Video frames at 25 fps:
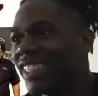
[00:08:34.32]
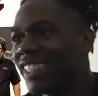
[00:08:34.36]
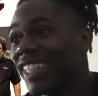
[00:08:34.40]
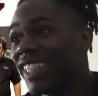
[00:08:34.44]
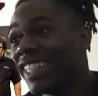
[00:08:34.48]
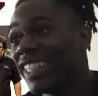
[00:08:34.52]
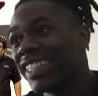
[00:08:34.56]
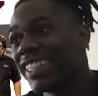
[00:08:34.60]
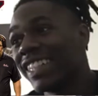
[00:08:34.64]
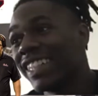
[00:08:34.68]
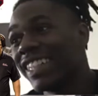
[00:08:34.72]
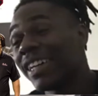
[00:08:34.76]

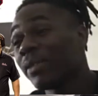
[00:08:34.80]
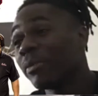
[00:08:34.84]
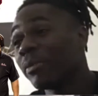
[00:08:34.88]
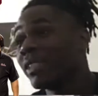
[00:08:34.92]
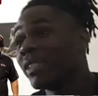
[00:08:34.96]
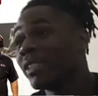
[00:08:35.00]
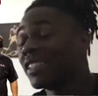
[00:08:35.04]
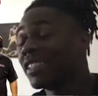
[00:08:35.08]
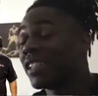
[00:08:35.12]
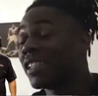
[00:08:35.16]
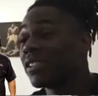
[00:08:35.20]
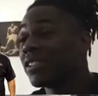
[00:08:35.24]
That'd be
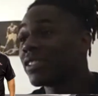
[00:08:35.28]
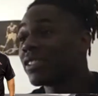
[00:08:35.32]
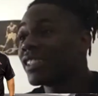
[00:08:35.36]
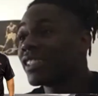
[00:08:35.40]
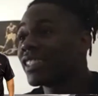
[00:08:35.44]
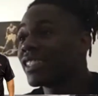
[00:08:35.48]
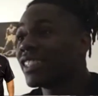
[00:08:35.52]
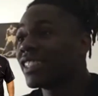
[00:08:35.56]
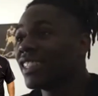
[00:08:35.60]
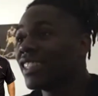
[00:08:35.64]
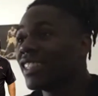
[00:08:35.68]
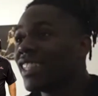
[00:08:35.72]
tough
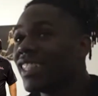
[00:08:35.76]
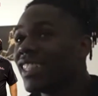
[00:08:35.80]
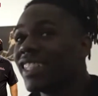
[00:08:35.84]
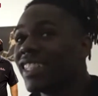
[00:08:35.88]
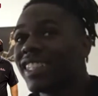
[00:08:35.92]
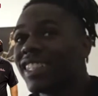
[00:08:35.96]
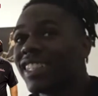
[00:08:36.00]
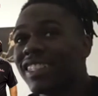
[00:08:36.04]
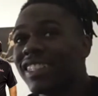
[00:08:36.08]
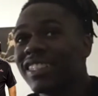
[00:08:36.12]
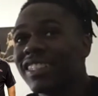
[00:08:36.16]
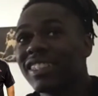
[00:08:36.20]
because
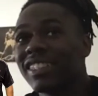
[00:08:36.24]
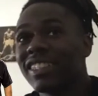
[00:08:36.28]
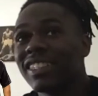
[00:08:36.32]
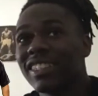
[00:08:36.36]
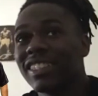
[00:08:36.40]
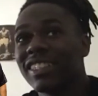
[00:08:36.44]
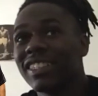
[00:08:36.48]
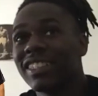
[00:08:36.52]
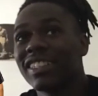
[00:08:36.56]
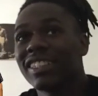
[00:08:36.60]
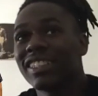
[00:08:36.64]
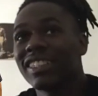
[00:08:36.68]
it
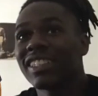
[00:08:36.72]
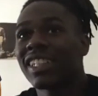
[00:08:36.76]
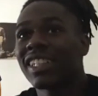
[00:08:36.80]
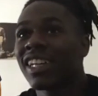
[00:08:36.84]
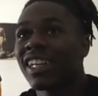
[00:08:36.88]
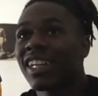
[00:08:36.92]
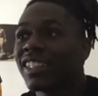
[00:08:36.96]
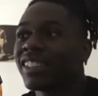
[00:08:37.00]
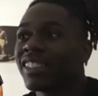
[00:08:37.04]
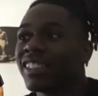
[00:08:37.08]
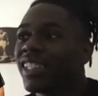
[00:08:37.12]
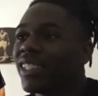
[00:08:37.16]
is a
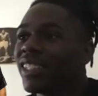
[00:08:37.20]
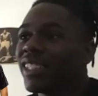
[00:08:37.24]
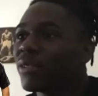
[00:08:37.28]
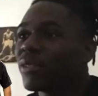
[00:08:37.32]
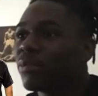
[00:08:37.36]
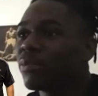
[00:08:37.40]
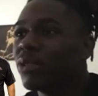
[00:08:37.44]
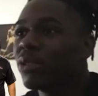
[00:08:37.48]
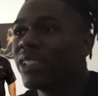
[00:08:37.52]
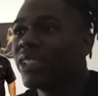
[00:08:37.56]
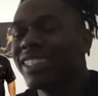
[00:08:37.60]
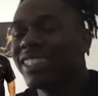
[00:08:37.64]
contact
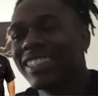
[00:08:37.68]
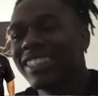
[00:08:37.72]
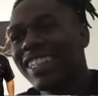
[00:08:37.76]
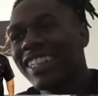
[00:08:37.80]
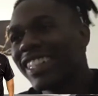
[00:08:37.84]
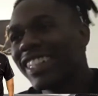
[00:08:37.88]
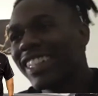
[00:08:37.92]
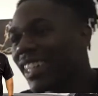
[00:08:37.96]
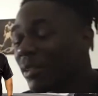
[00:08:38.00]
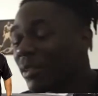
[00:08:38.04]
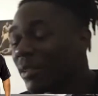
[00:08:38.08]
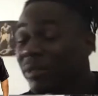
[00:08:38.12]
sport. Yeah,
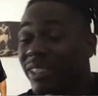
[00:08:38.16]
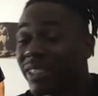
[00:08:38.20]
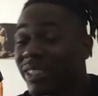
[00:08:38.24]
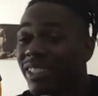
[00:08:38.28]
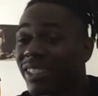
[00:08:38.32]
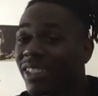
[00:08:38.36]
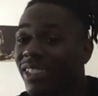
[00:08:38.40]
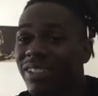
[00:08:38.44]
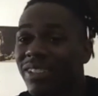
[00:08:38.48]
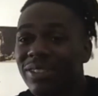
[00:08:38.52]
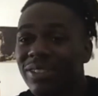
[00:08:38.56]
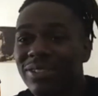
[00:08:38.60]
that'd be
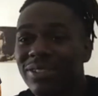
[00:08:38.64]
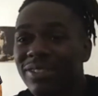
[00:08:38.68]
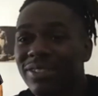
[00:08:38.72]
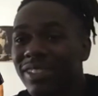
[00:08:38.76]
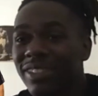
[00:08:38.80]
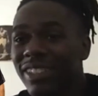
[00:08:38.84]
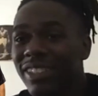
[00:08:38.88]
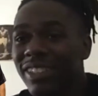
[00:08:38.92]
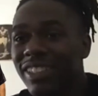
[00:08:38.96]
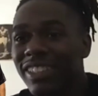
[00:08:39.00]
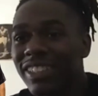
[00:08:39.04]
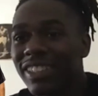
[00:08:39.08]
tough
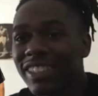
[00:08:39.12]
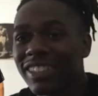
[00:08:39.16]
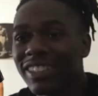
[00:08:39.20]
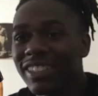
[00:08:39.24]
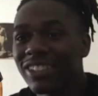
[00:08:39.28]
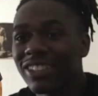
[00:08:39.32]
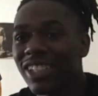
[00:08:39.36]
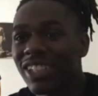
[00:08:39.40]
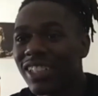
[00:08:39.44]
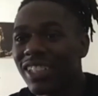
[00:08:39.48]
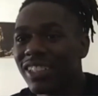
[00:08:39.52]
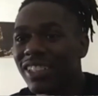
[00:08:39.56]
to
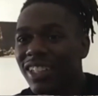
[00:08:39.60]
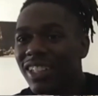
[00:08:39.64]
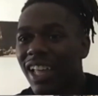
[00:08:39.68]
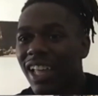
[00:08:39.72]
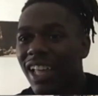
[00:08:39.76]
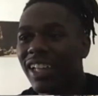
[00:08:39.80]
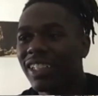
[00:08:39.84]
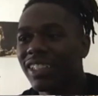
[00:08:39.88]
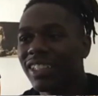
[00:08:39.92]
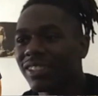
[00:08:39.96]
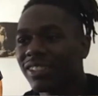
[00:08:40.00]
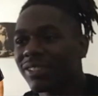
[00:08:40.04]
try to
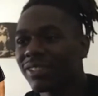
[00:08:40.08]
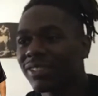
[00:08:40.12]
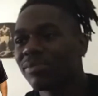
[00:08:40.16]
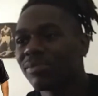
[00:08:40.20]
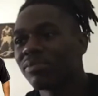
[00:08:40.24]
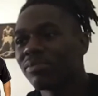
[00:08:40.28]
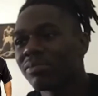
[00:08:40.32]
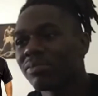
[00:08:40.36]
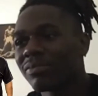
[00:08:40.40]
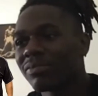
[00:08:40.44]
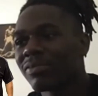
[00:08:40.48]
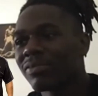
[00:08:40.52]
like
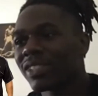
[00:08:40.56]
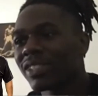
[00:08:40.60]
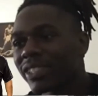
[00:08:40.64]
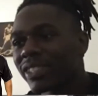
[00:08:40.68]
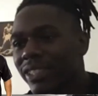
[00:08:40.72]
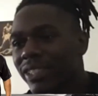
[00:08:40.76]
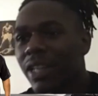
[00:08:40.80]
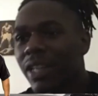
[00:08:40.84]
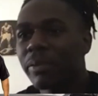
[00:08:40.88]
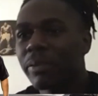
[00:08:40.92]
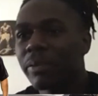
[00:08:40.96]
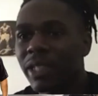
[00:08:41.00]

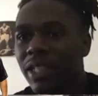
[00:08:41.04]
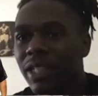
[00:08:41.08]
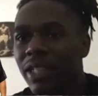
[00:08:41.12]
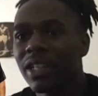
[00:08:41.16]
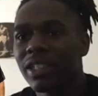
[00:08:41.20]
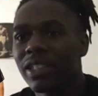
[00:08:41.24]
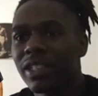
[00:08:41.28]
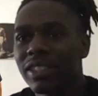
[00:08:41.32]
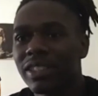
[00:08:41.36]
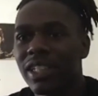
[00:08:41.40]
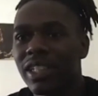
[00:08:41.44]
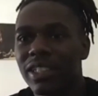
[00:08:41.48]
stop the
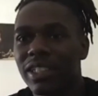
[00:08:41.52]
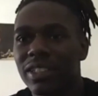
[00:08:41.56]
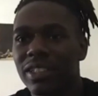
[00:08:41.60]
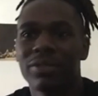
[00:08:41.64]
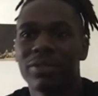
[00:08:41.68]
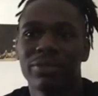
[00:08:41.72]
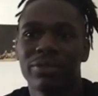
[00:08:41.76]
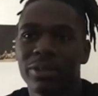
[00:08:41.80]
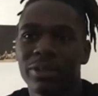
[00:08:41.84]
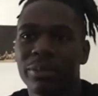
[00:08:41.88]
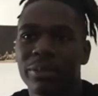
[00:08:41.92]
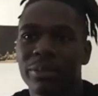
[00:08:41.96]
contact in
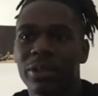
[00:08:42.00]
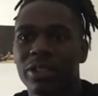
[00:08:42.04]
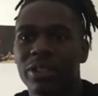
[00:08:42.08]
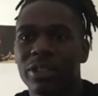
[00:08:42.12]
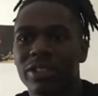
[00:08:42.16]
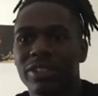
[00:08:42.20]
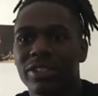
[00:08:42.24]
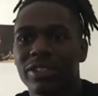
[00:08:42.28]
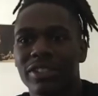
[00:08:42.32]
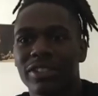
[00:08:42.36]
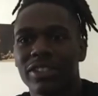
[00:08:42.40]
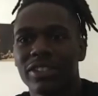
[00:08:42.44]

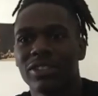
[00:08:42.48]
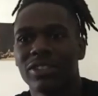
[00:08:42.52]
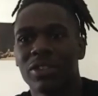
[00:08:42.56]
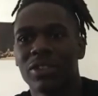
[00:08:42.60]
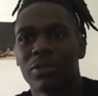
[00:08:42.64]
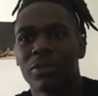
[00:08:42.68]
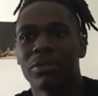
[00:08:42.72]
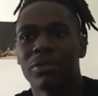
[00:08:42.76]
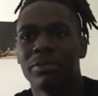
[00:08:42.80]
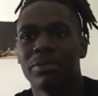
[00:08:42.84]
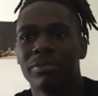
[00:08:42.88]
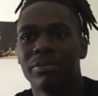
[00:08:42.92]
football.
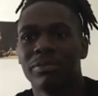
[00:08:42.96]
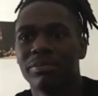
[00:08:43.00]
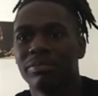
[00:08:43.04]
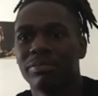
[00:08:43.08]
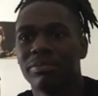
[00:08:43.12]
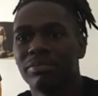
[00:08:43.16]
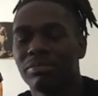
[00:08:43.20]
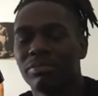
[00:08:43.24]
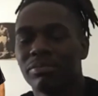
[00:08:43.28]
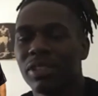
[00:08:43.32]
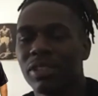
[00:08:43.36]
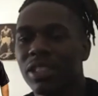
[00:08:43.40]
From
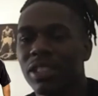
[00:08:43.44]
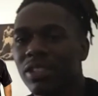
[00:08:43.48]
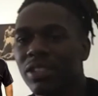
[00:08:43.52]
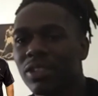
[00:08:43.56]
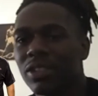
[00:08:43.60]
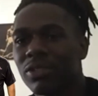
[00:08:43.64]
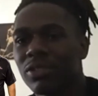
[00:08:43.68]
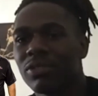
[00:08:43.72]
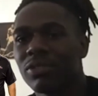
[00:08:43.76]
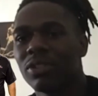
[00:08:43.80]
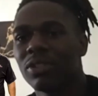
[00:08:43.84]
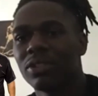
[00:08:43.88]
getting the
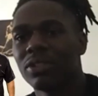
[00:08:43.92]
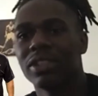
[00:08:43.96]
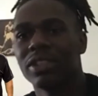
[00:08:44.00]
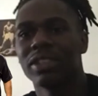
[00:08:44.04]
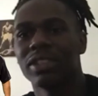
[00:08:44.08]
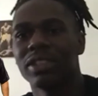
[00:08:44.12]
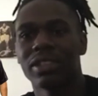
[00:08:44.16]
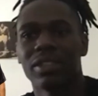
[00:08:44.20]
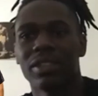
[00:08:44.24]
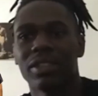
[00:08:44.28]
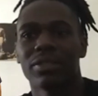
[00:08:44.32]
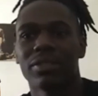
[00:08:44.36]
corona and
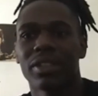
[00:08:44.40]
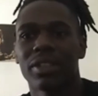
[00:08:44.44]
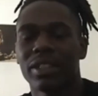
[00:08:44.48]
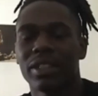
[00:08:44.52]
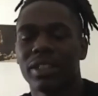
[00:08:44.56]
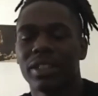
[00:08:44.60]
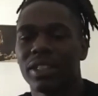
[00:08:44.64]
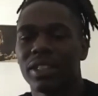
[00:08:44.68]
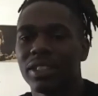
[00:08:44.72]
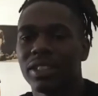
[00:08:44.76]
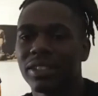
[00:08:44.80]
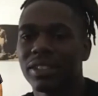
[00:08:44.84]
stuff like
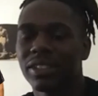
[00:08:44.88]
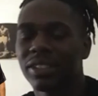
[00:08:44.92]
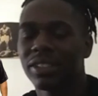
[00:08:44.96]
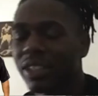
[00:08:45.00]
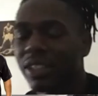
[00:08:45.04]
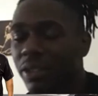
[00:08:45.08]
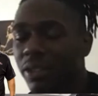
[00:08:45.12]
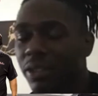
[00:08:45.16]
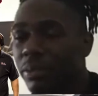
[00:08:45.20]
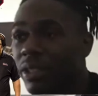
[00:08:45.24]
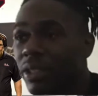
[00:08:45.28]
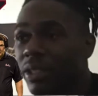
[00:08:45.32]
that. So
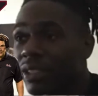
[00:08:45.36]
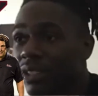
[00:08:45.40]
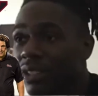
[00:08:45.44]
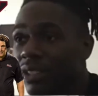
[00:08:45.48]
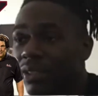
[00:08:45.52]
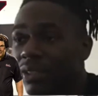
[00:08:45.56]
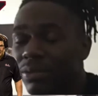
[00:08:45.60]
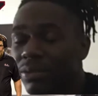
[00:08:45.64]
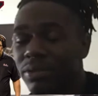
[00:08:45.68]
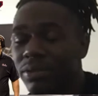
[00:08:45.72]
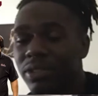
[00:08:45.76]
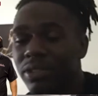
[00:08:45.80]
that'd be a tough
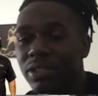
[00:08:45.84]
one.